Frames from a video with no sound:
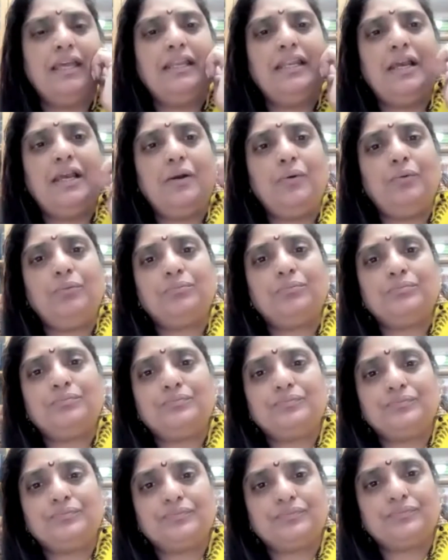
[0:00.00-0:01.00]
Now,
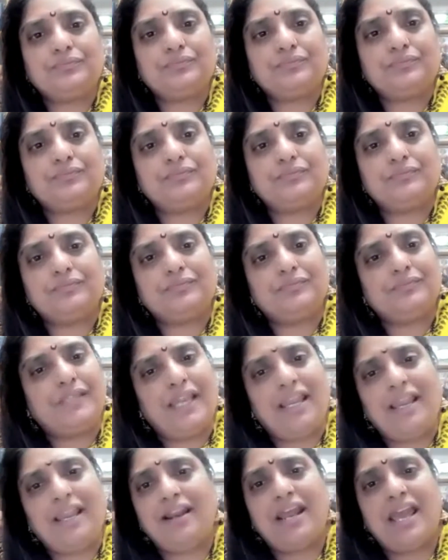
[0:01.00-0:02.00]
they
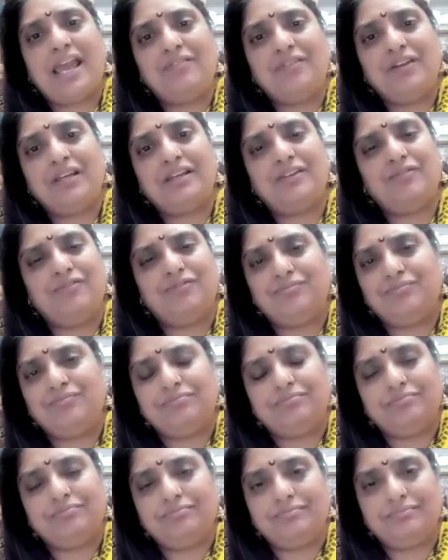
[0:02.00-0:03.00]
are having a
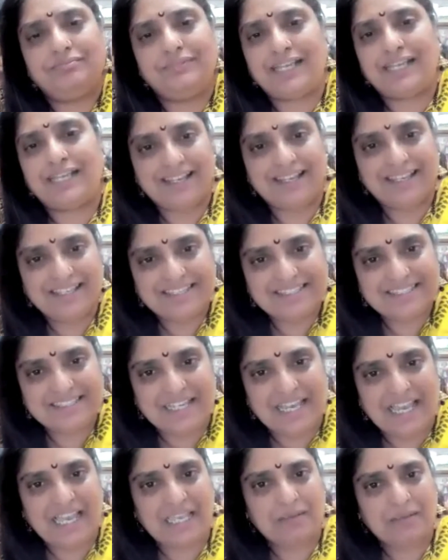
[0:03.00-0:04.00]
nice
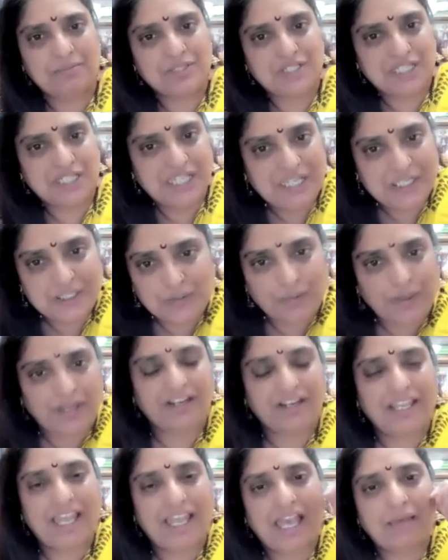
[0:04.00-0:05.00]
time. She is
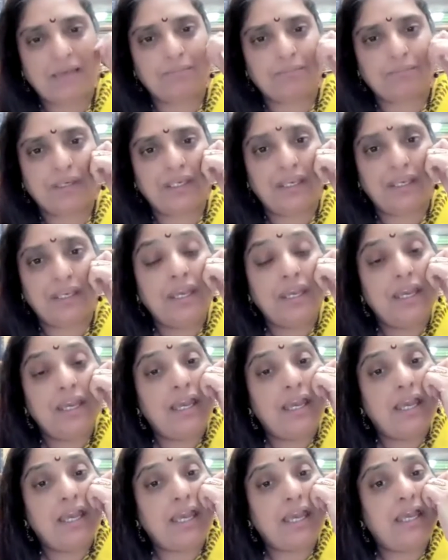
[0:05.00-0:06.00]
very happy.
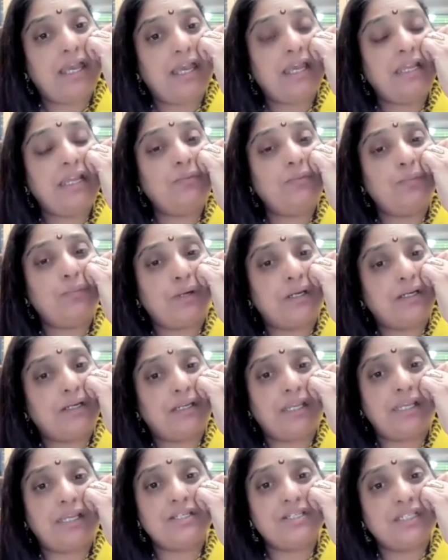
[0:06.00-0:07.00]
And one
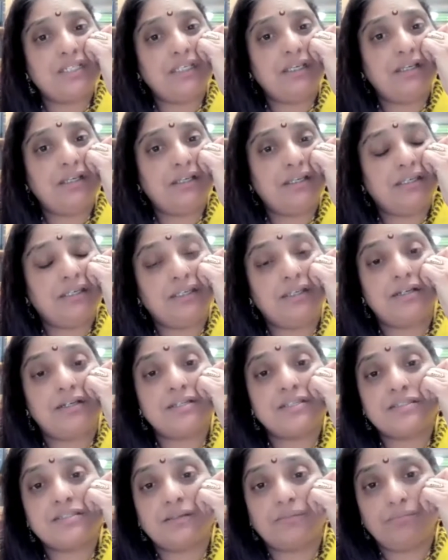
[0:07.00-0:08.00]
day she
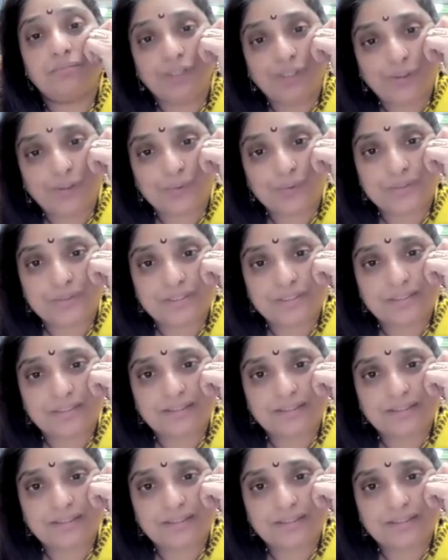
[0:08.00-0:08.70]
hears some news.